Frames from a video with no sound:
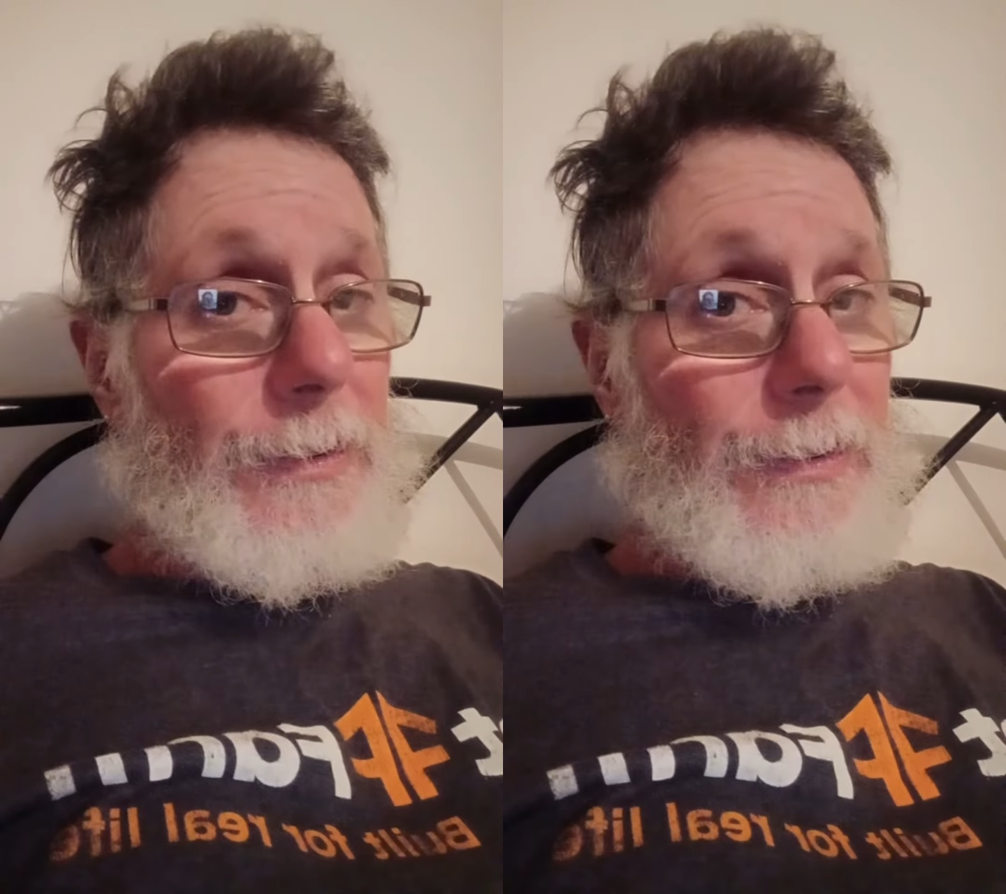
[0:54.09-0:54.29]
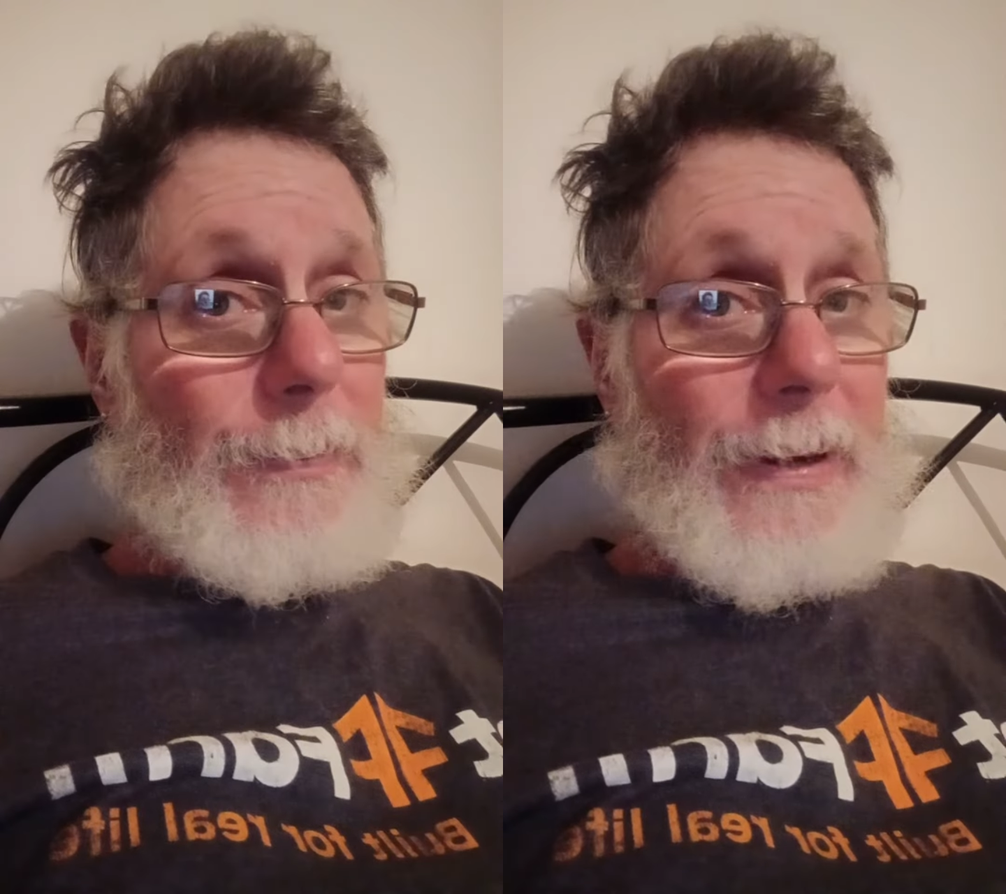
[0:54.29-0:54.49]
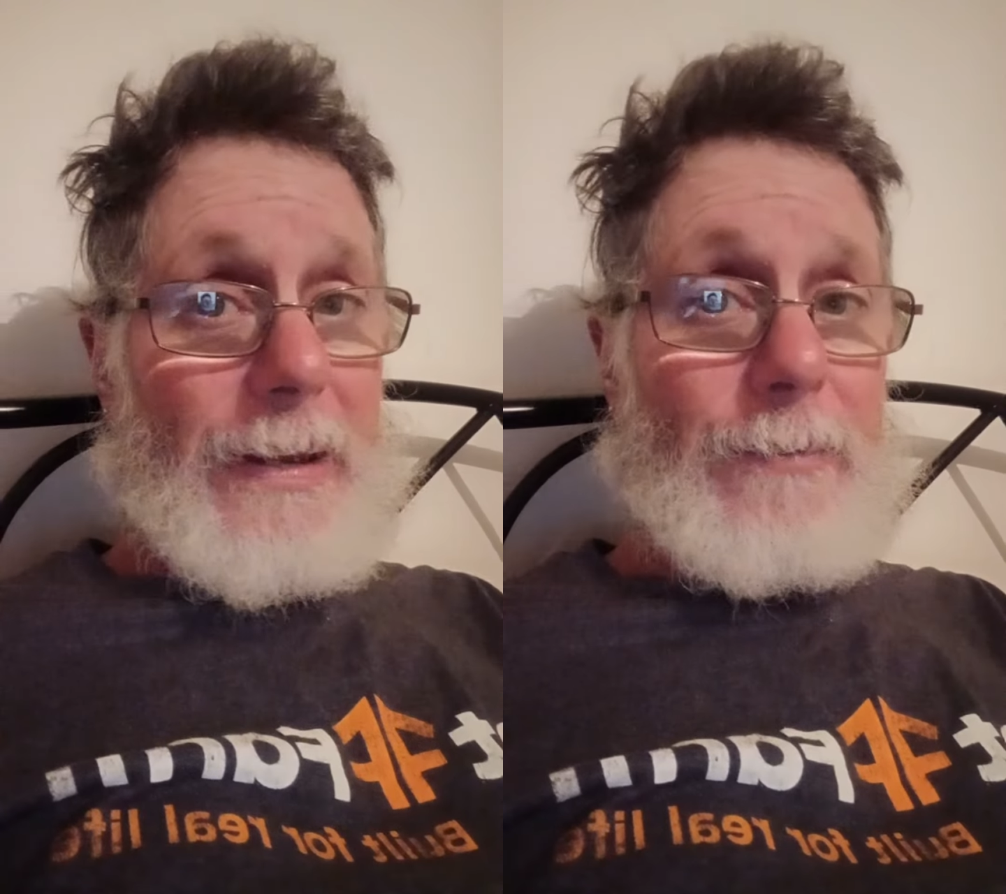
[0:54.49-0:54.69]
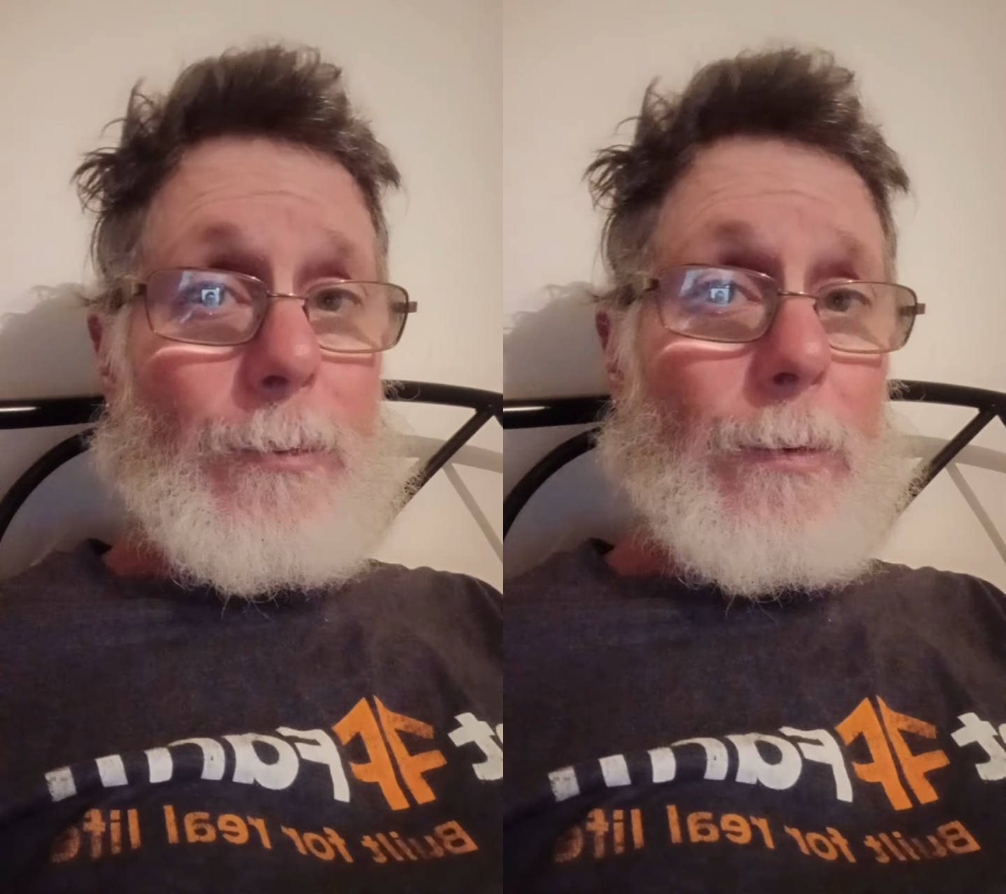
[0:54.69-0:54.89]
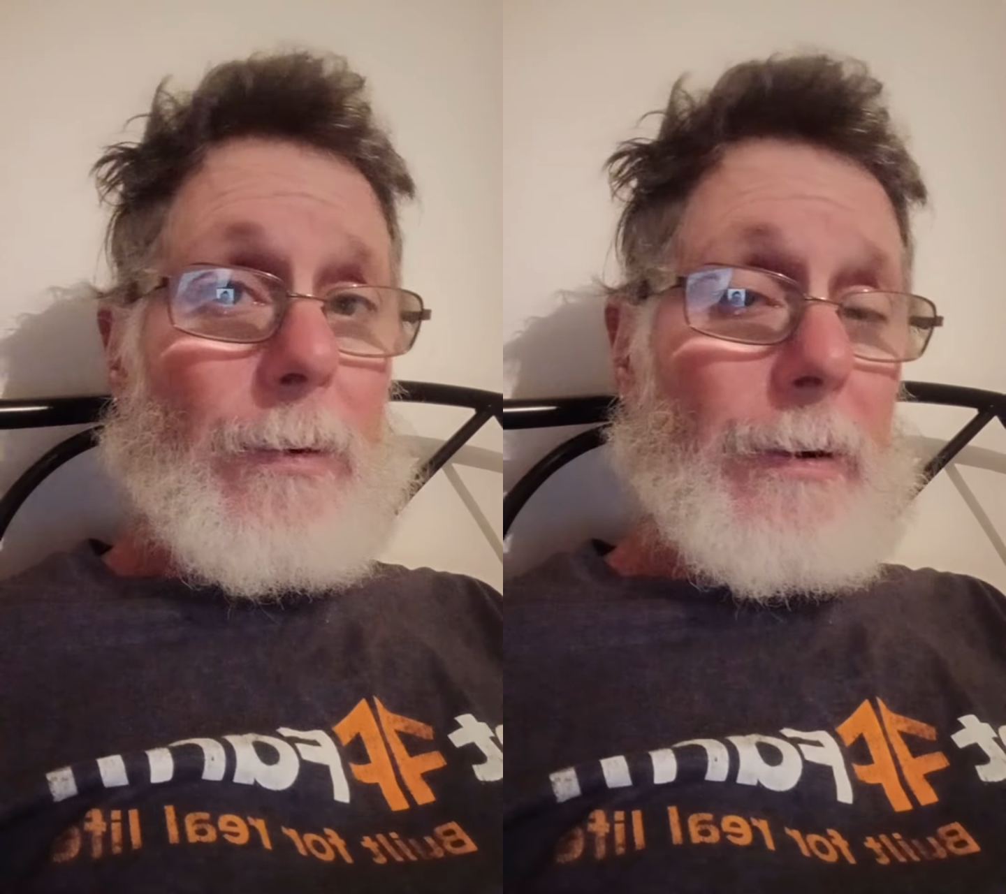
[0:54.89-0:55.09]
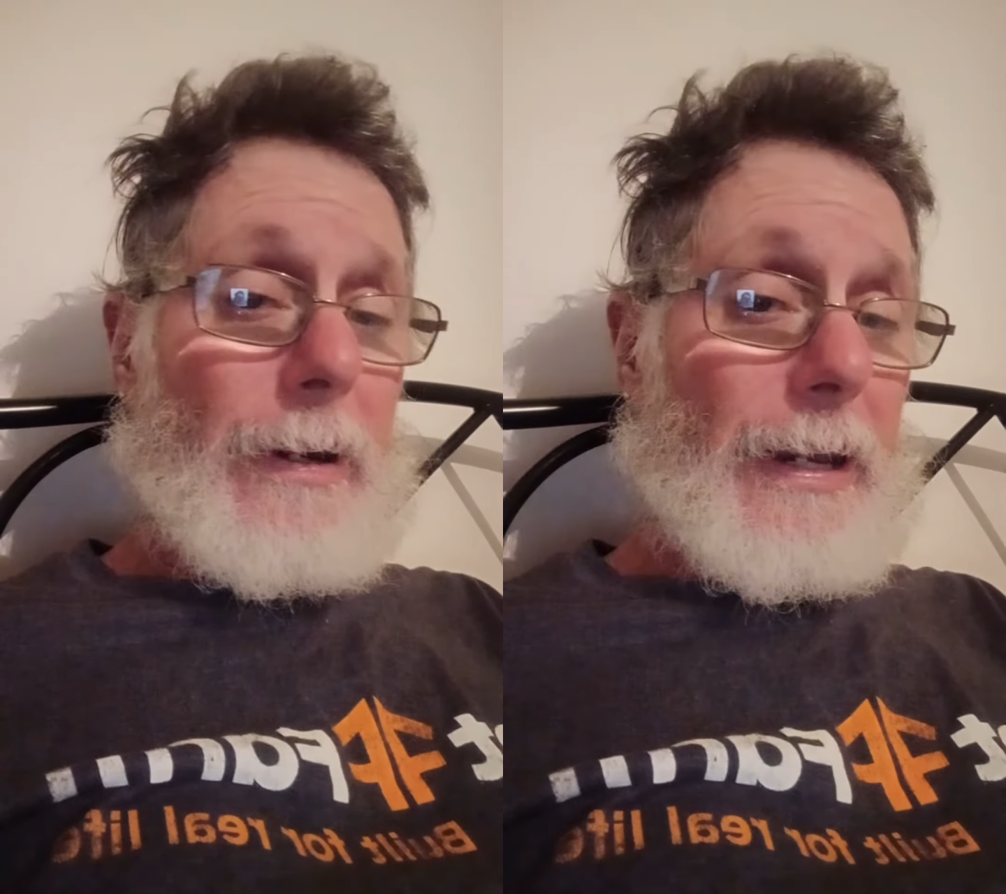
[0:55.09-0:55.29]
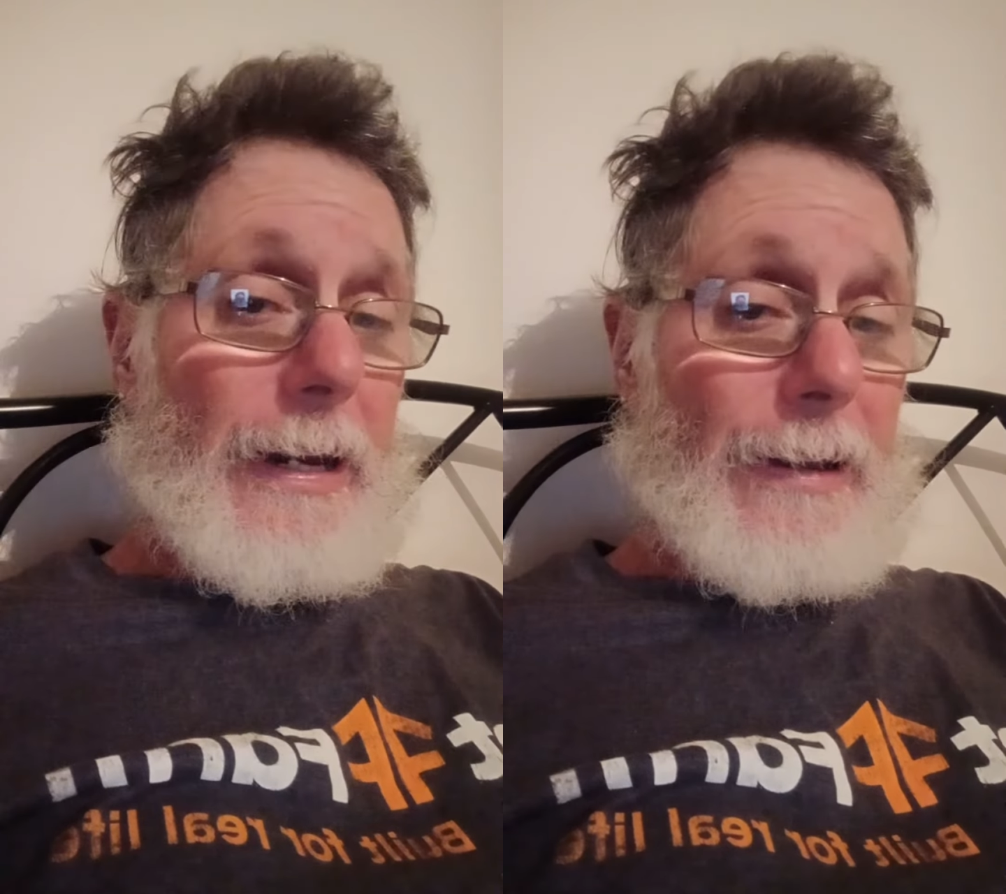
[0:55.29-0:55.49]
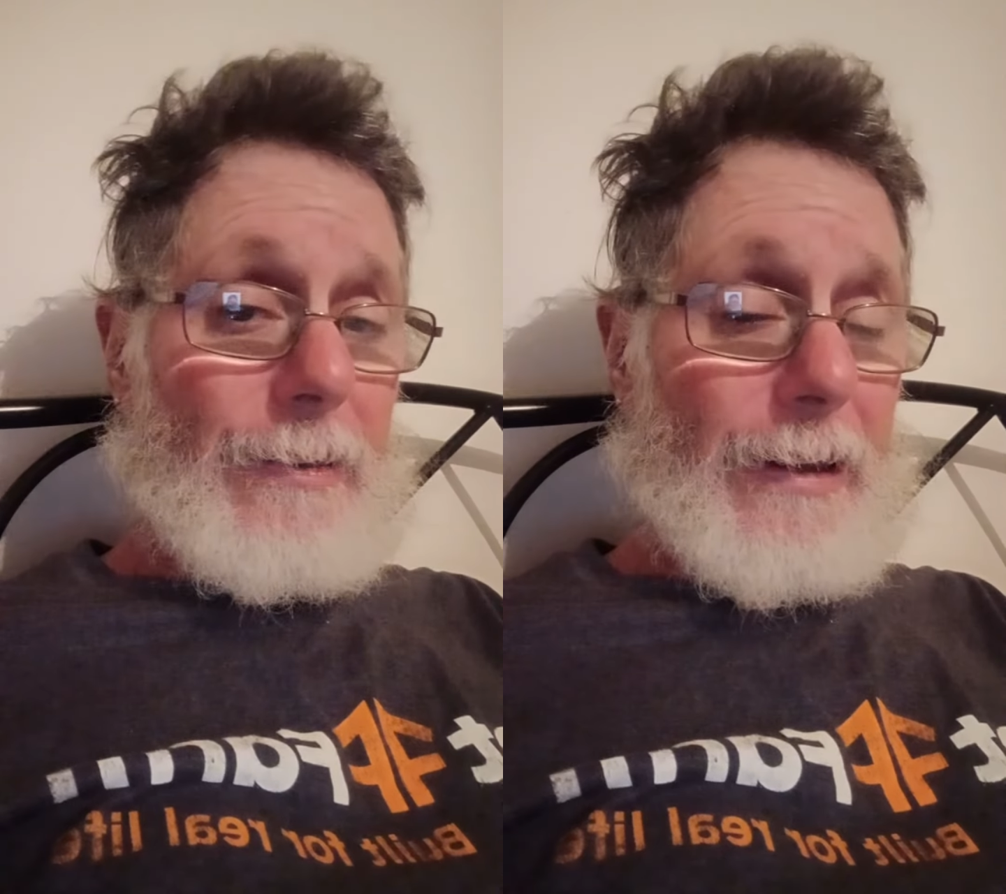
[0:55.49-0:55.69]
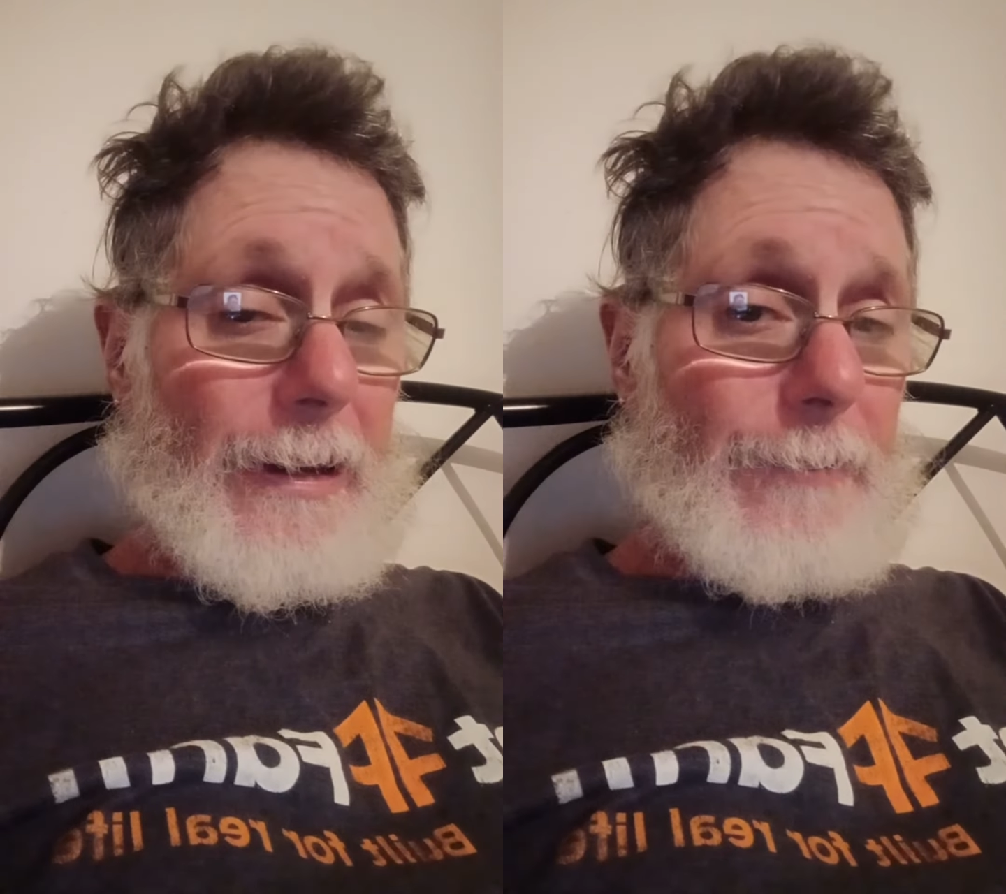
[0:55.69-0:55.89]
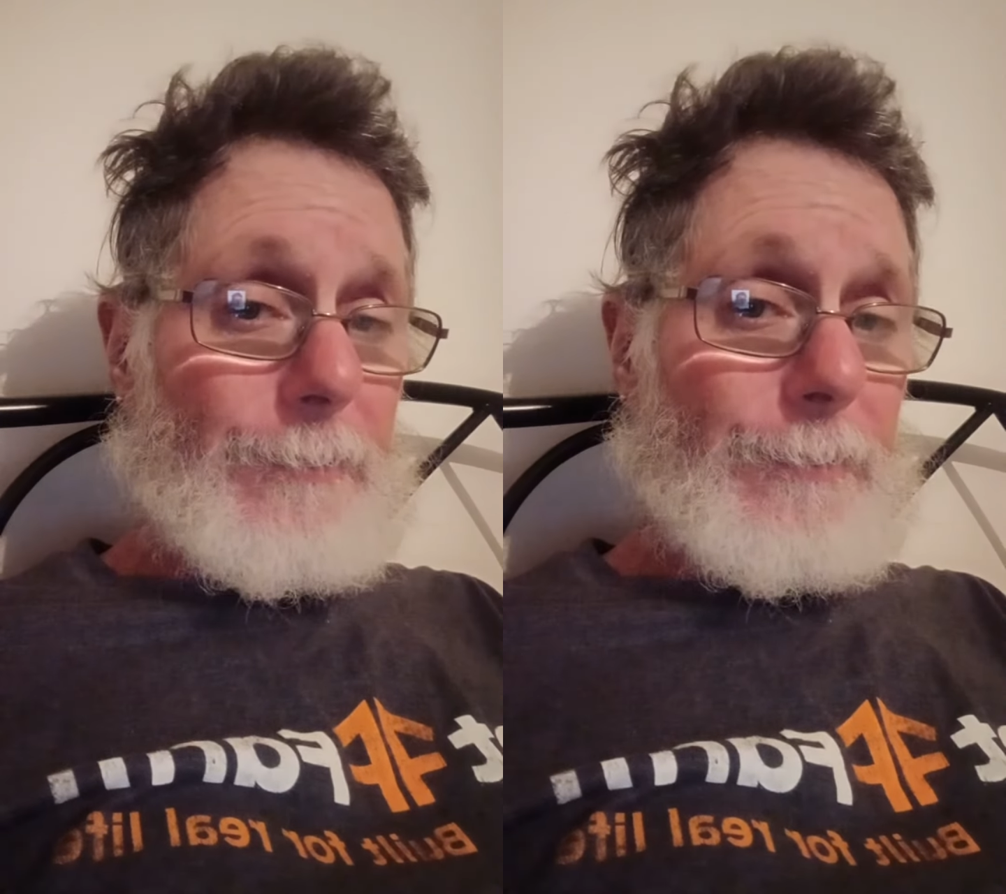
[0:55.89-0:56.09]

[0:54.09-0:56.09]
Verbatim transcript: to pay for anything.